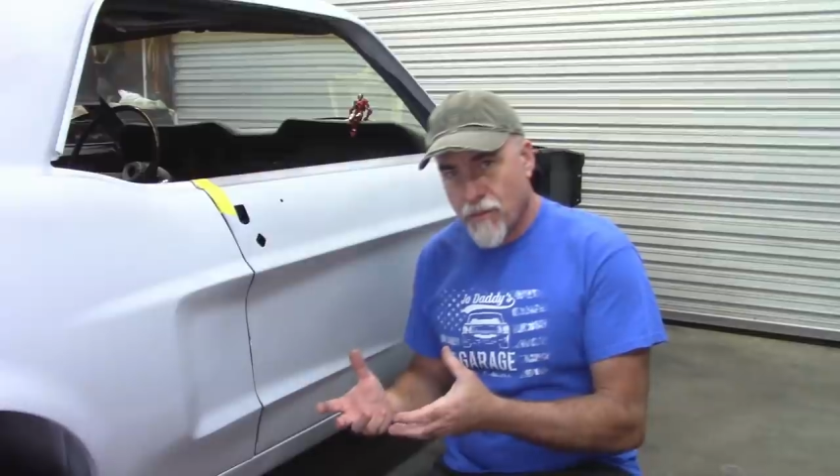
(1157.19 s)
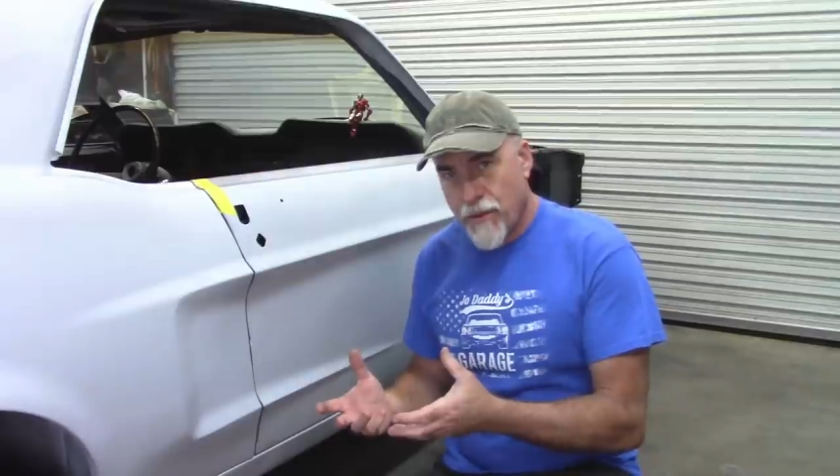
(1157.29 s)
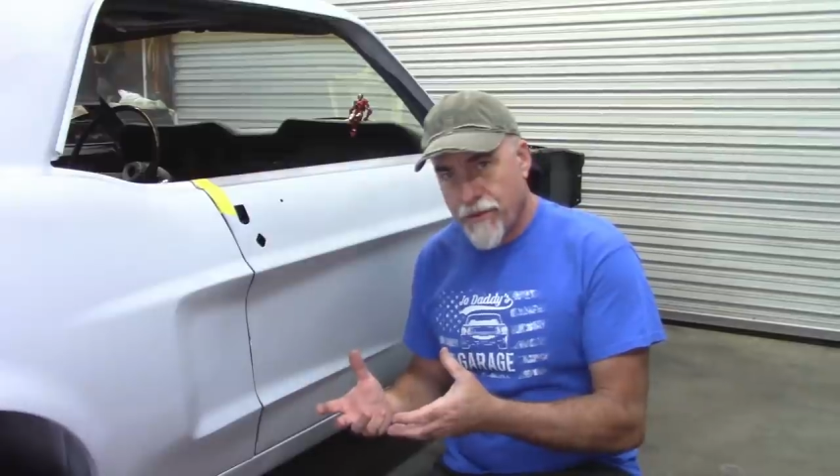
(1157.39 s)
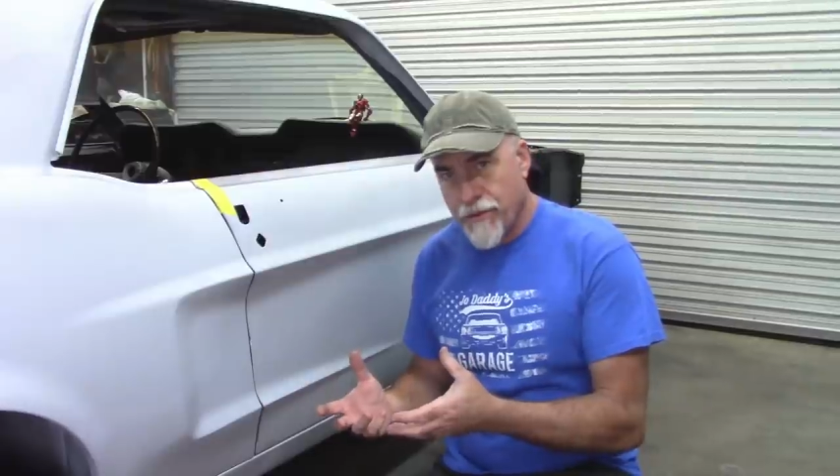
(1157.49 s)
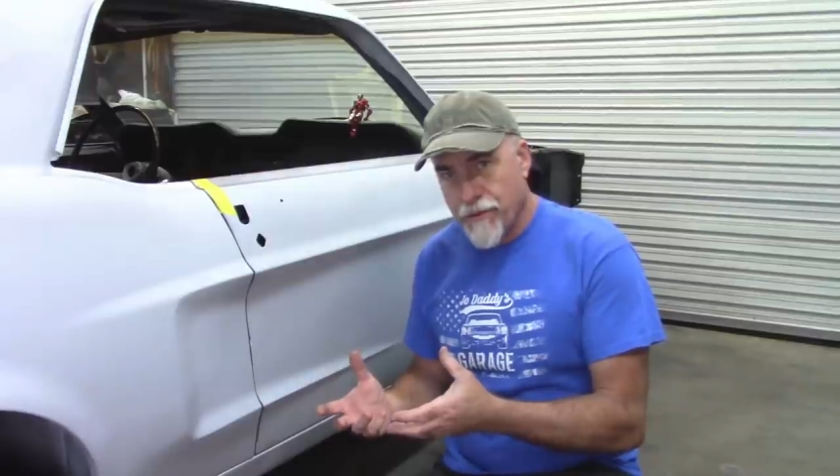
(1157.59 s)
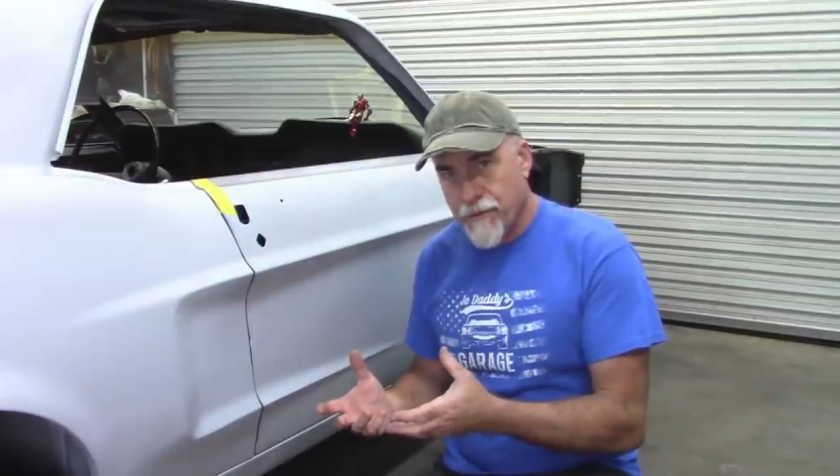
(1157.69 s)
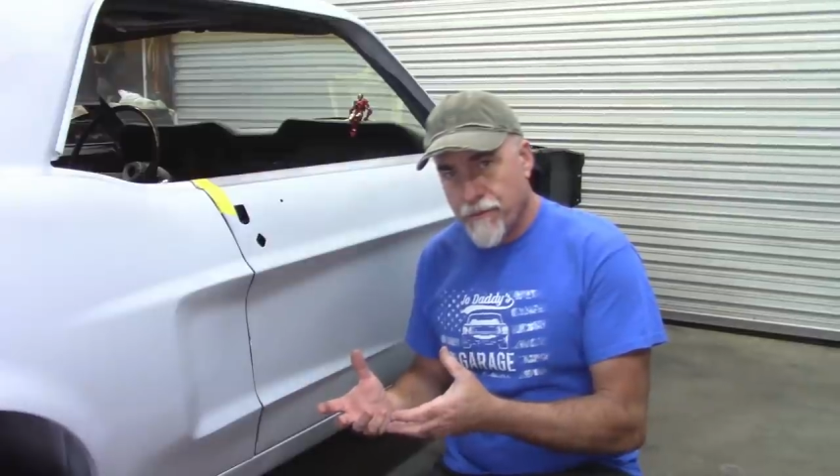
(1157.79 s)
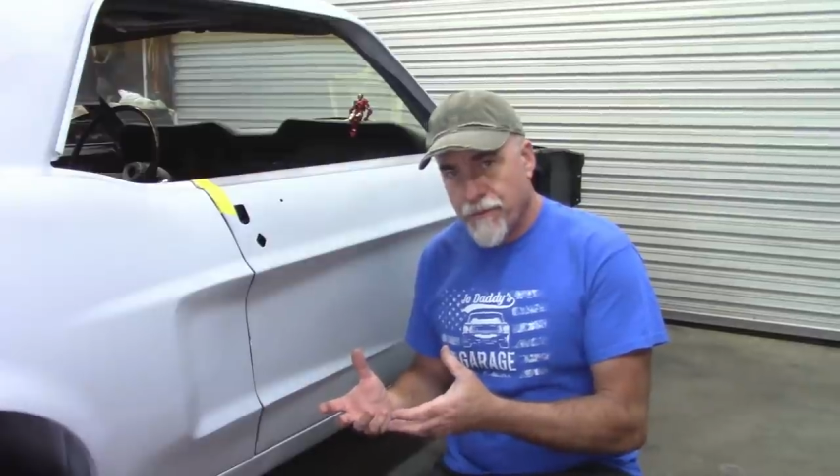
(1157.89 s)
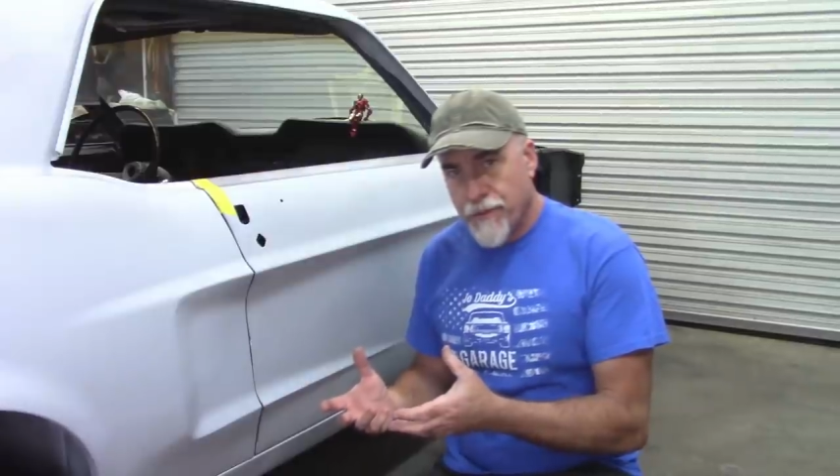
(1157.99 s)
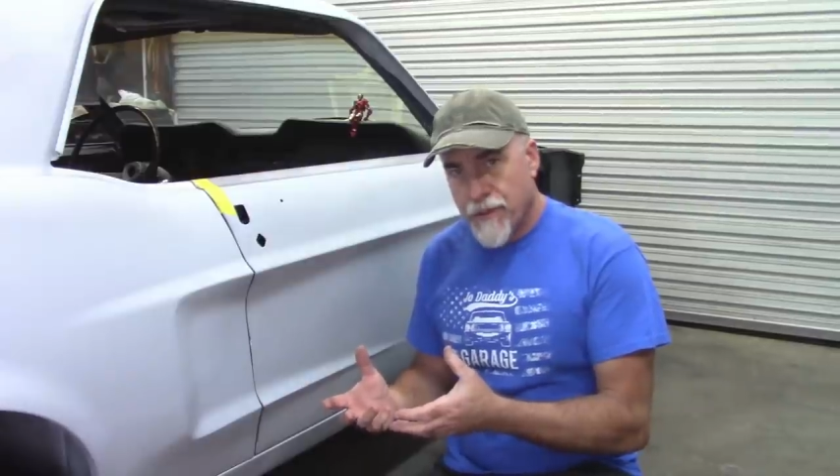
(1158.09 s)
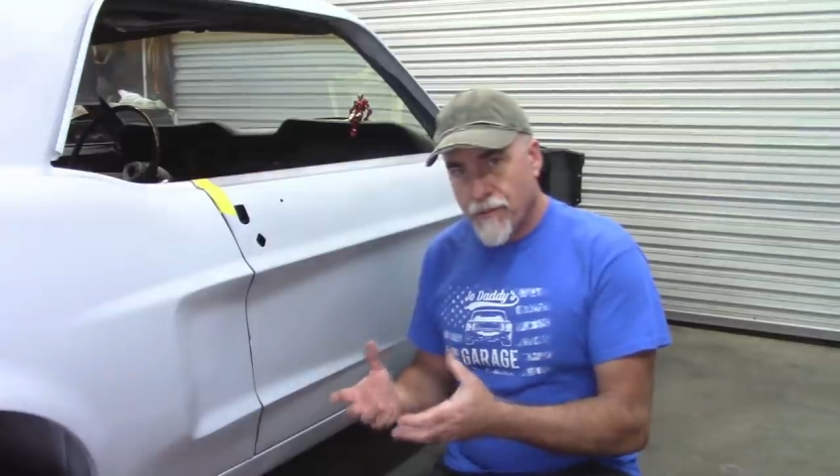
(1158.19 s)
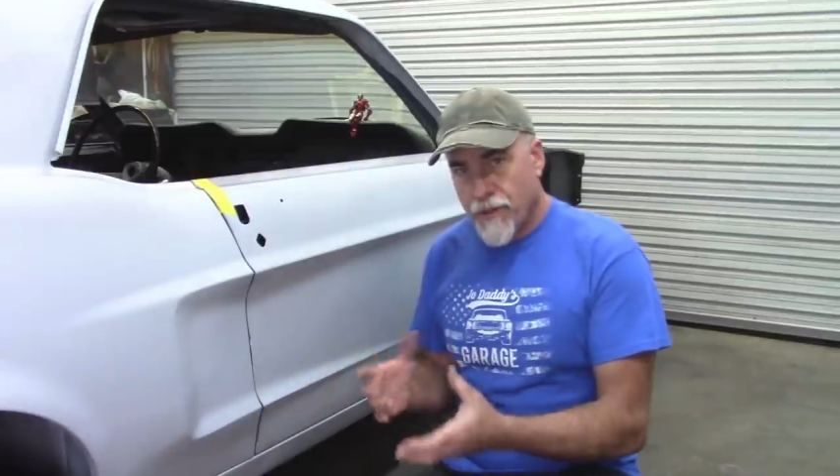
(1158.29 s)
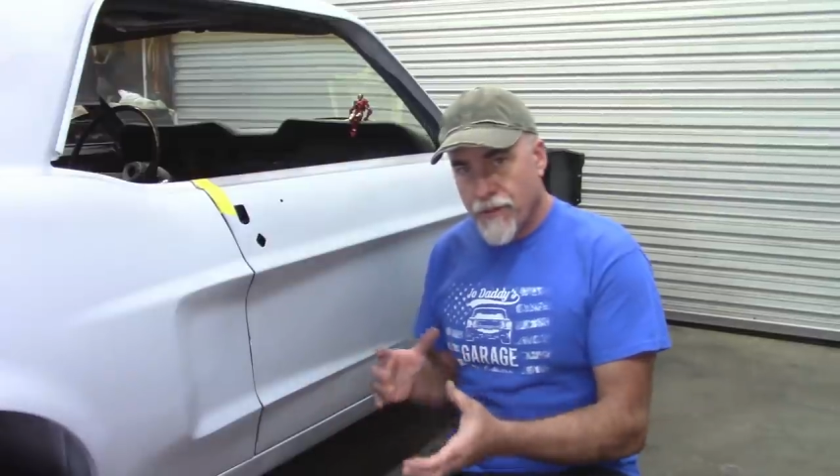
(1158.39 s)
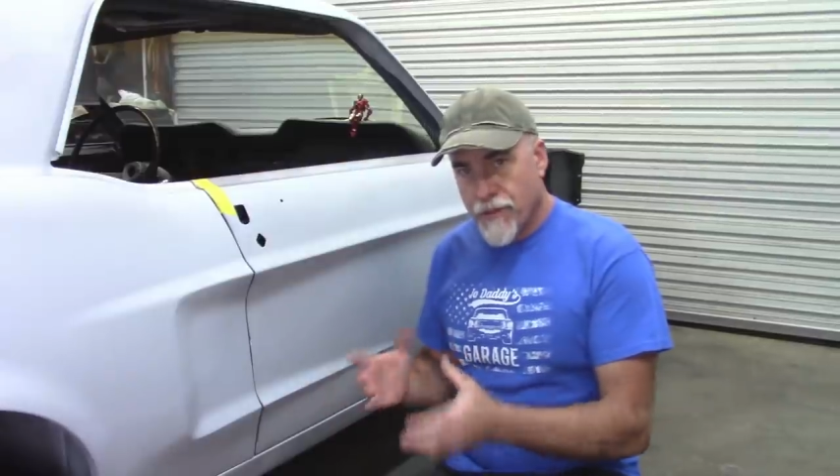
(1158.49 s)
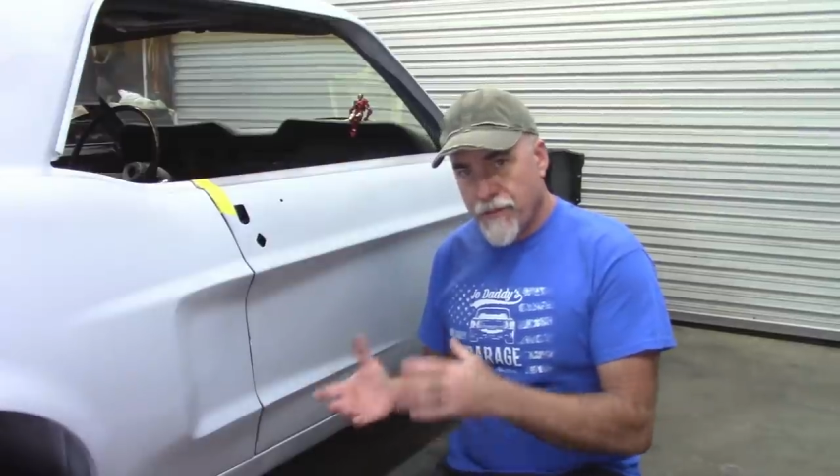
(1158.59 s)
with you
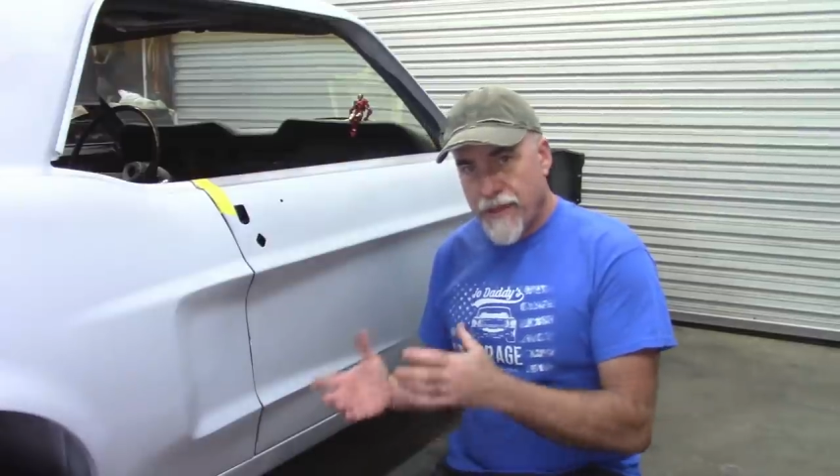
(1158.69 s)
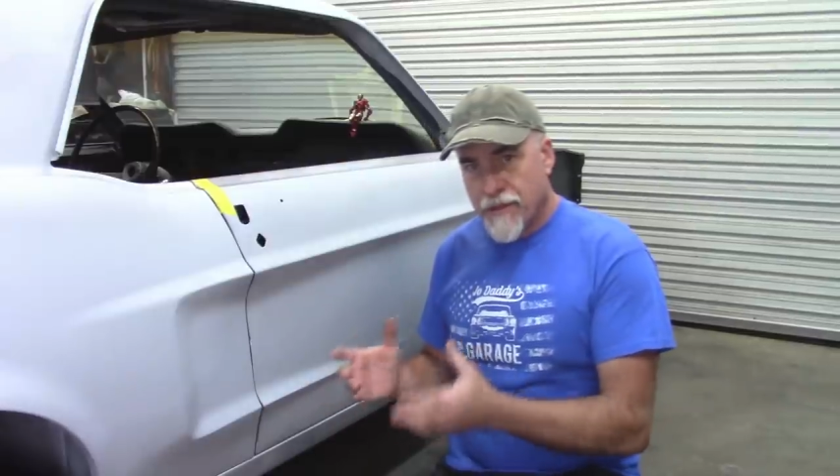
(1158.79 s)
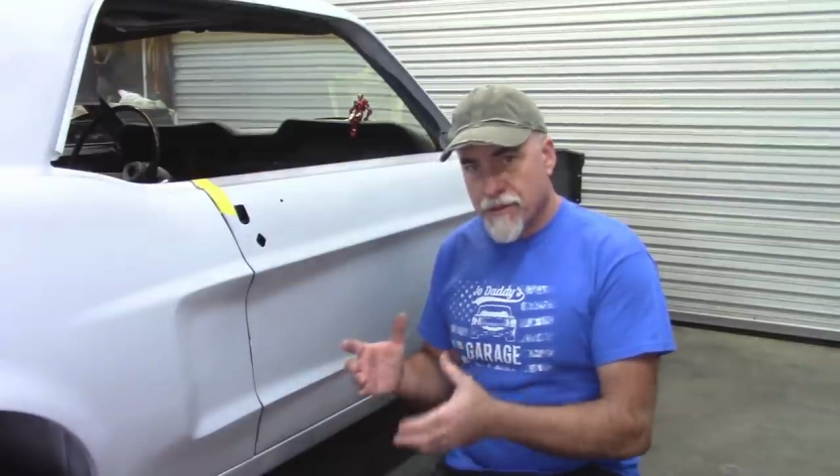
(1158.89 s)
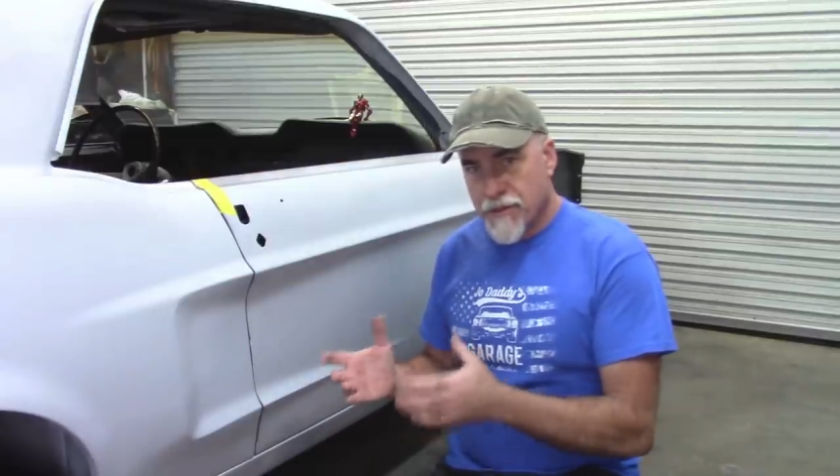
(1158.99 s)
when you can make those